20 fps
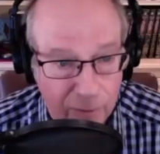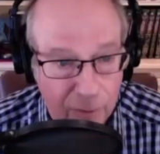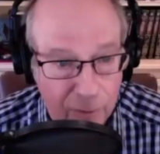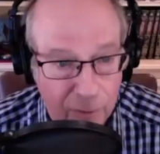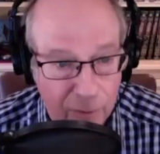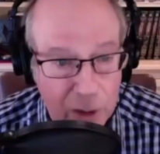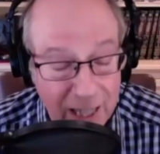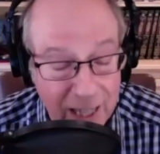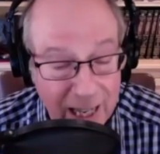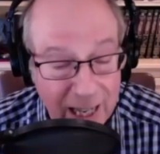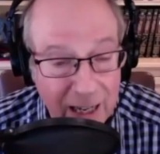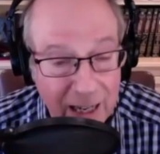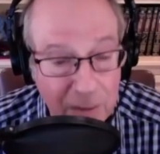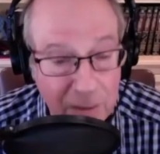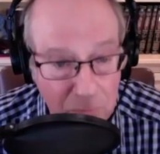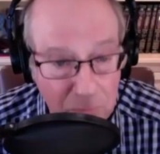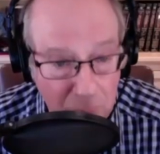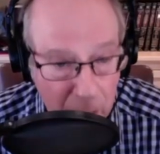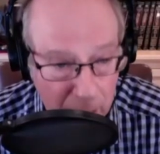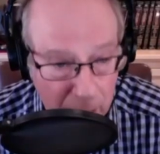10
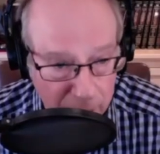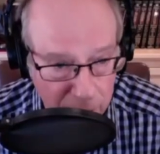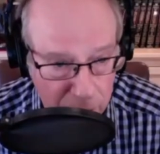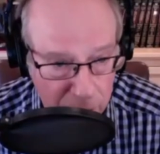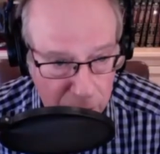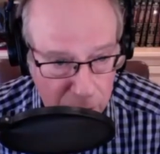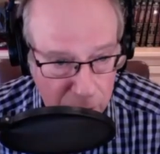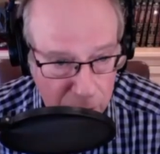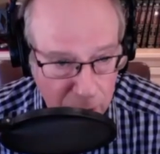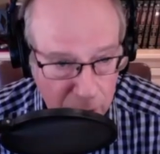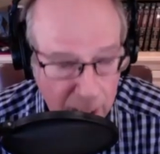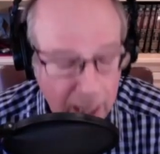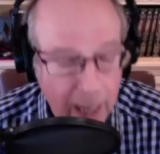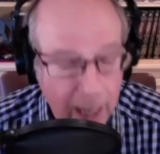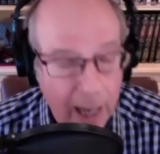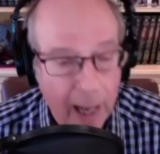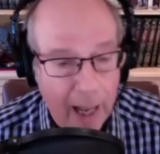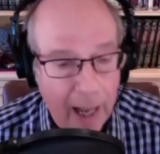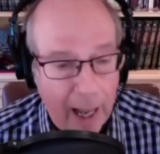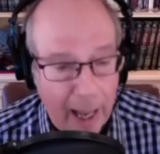months,
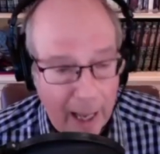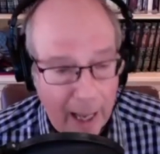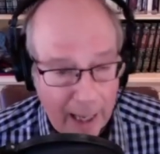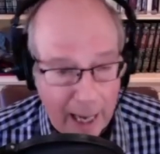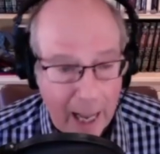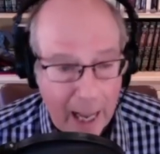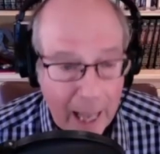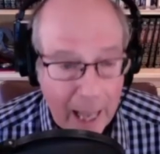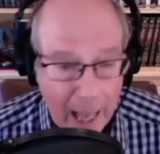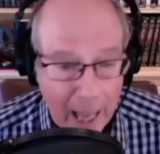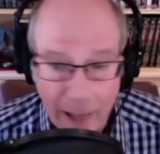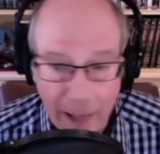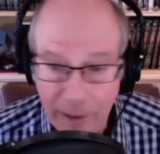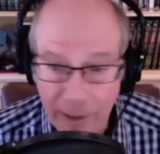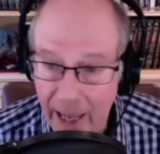and I ha-